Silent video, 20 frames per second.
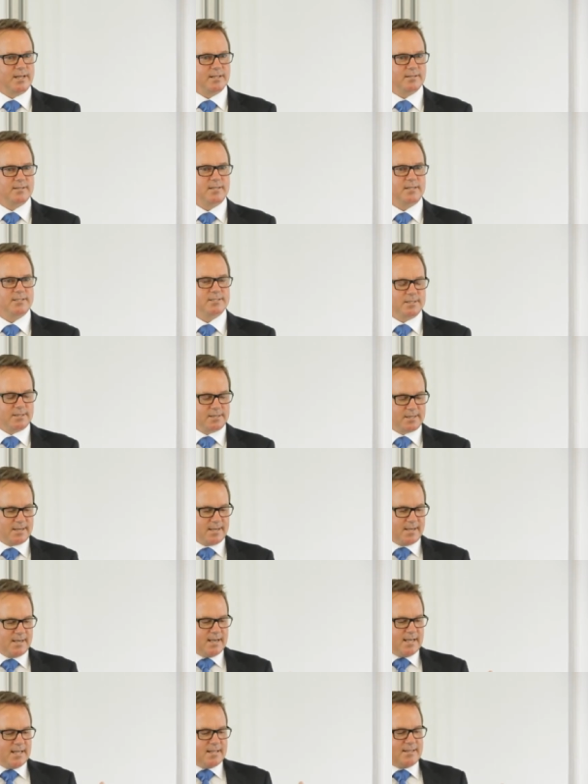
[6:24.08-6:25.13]
athlete.
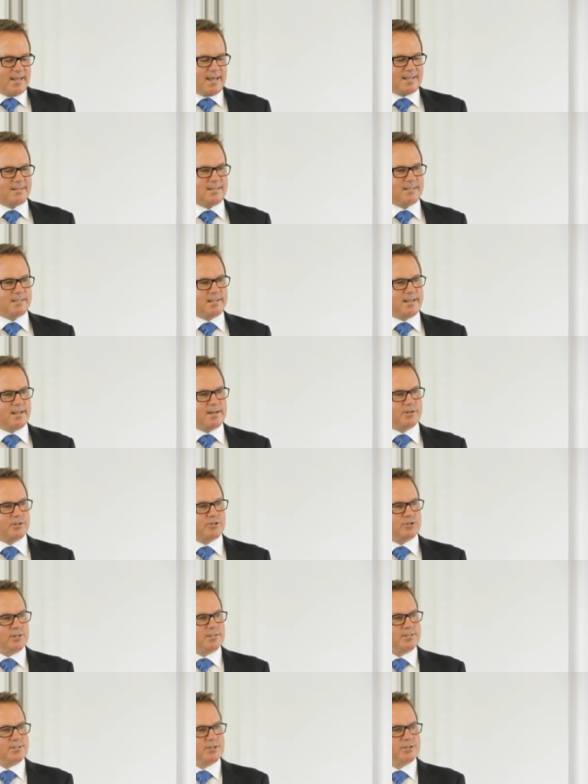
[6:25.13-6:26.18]
The athlete then
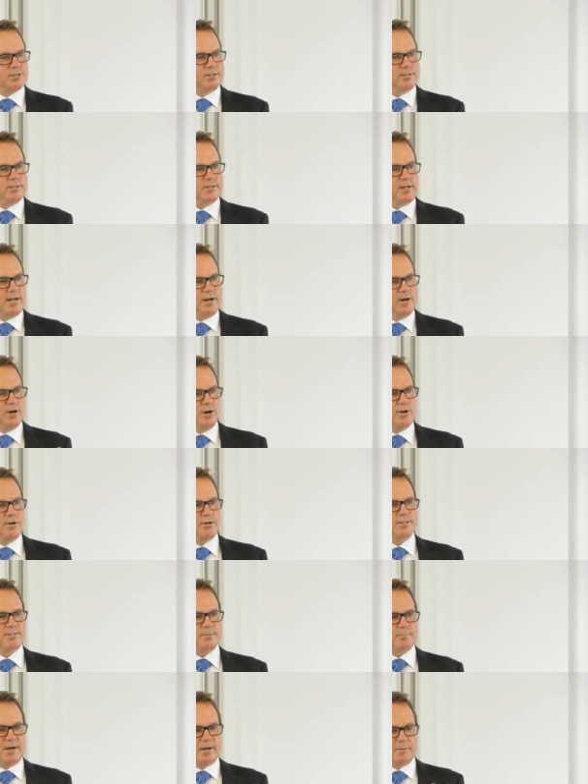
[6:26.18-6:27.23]
transitioned and
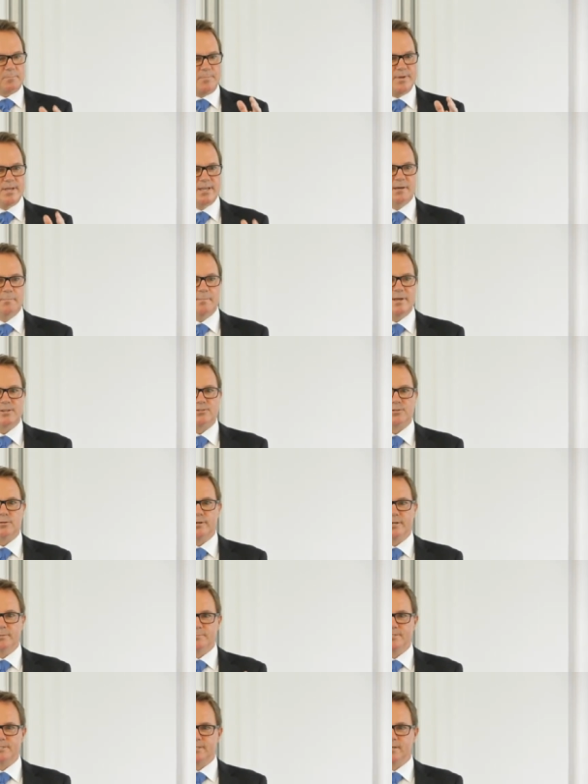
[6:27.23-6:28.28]
learned about being a mentor
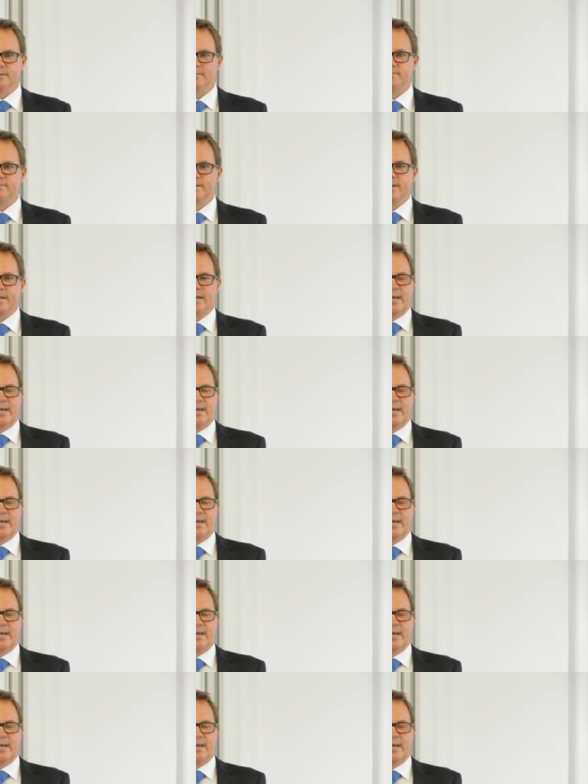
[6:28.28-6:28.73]
himself